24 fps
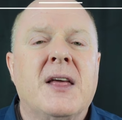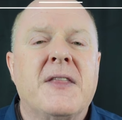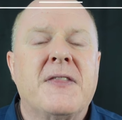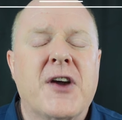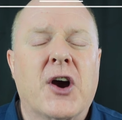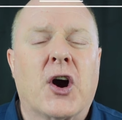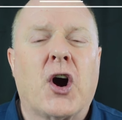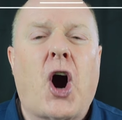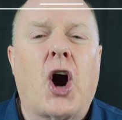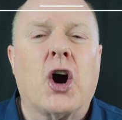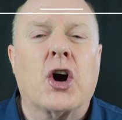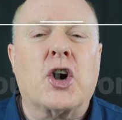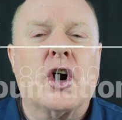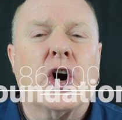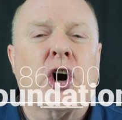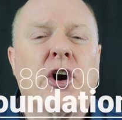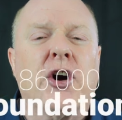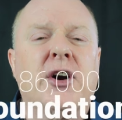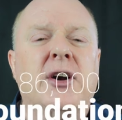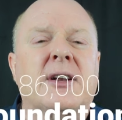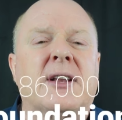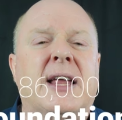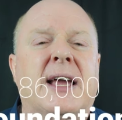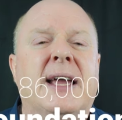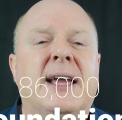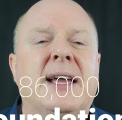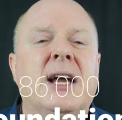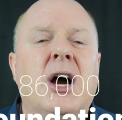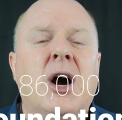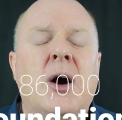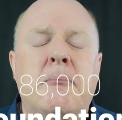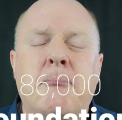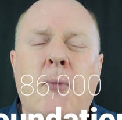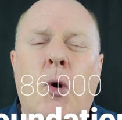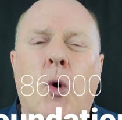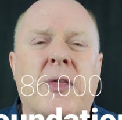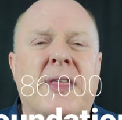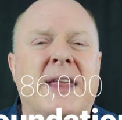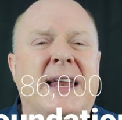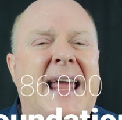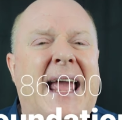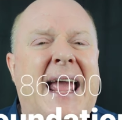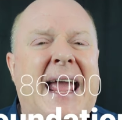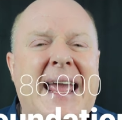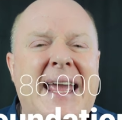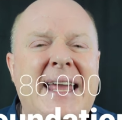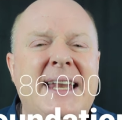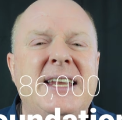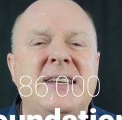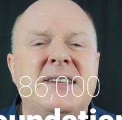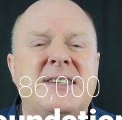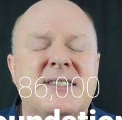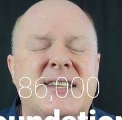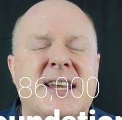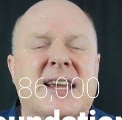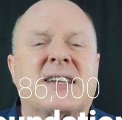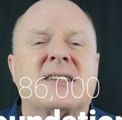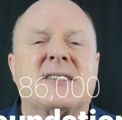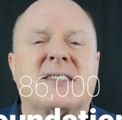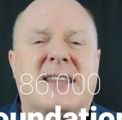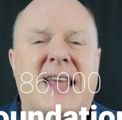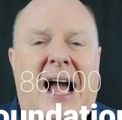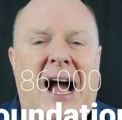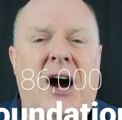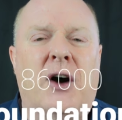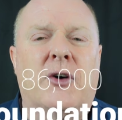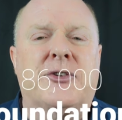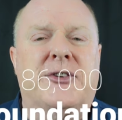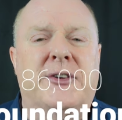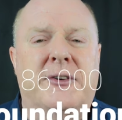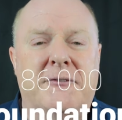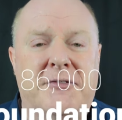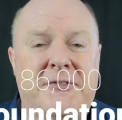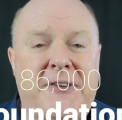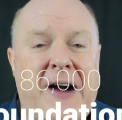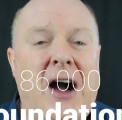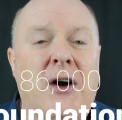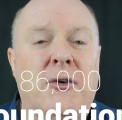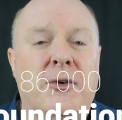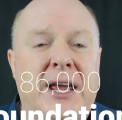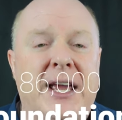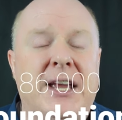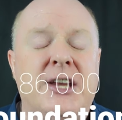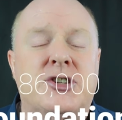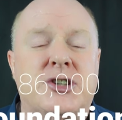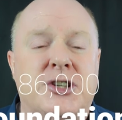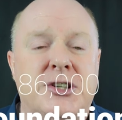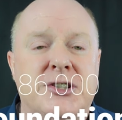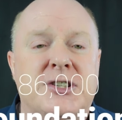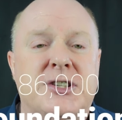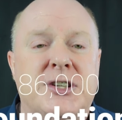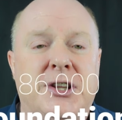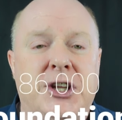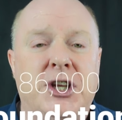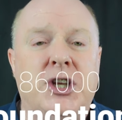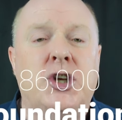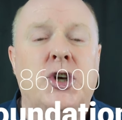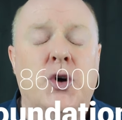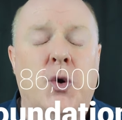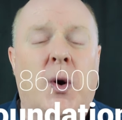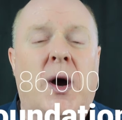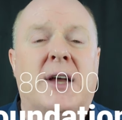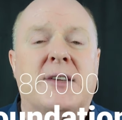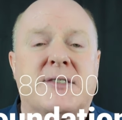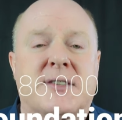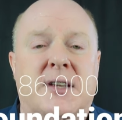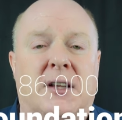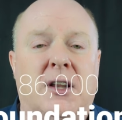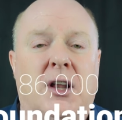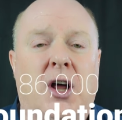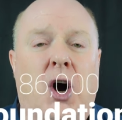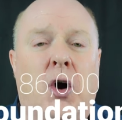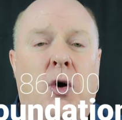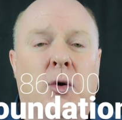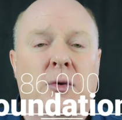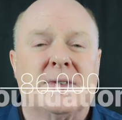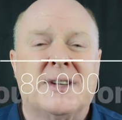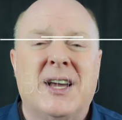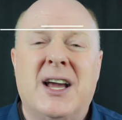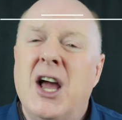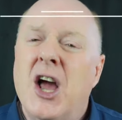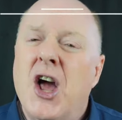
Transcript: There are currently more than eighty-six thousand foundations in the U S alone.